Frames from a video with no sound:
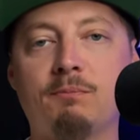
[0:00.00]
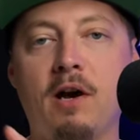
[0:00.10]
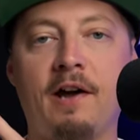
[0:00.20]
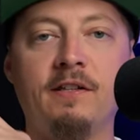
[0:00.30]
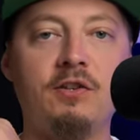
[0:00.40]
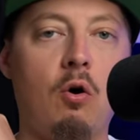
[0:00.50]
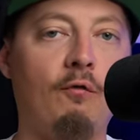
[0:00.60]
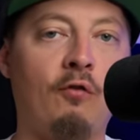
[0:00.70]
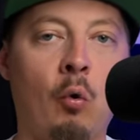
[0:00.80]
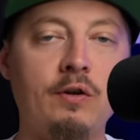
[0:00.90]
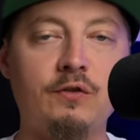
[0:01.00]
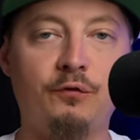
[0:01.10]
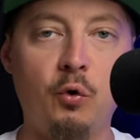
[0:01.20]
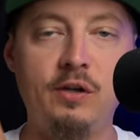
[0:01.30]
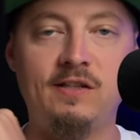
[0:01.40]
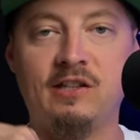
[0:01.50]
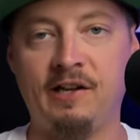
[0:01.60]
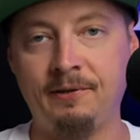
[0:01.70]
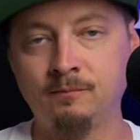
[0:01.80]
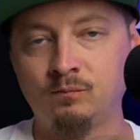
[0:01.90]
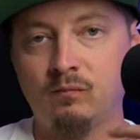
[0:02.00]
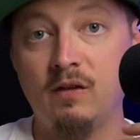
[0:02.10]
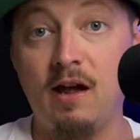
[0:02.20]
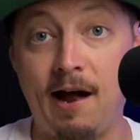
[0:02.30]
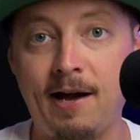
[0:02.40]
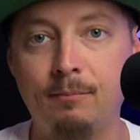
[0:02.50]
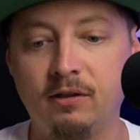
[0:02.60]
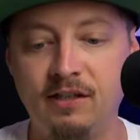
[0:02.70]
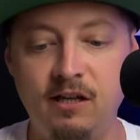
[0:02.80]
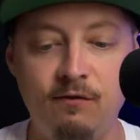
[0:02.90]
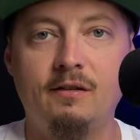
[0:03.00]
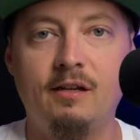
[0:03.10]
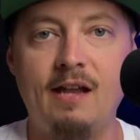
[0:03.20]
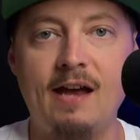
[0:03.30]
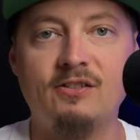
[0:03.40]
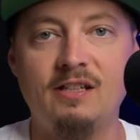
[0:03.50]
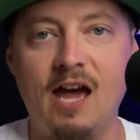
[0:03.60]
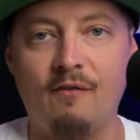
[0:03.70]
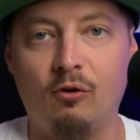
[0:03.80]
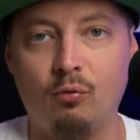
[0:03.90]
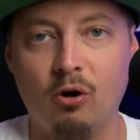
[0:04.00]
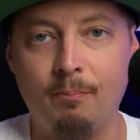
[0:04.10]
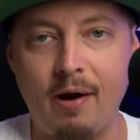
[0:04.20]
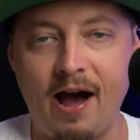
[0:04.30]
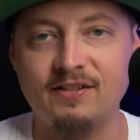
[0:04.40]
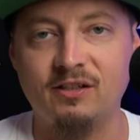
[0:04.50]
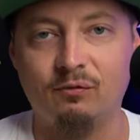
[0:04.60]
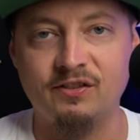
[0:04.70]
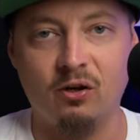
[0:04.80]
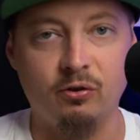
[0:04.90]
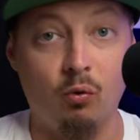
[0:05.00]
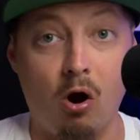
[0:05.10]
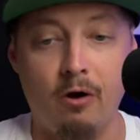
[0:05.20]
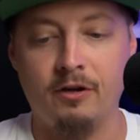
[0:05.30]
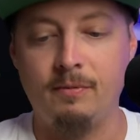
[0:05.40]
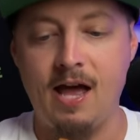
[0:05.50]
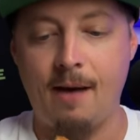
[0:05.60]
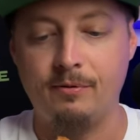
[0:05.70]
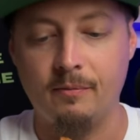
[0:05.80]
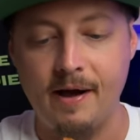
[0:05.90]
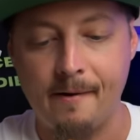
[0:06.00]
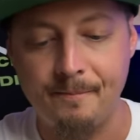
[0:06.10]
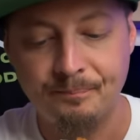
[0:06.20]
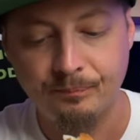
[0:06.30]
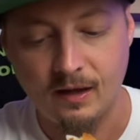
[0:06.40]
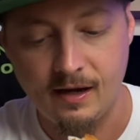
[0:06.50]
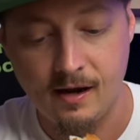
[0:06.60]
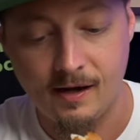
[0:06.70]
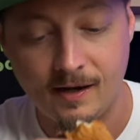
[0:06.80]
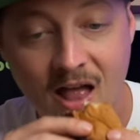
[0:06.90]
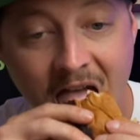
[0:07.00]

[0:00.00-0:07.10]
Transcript: behind this whole Florence Foodies thing that I believe can actually have a real positive result that we're all going to be happy about. Uh,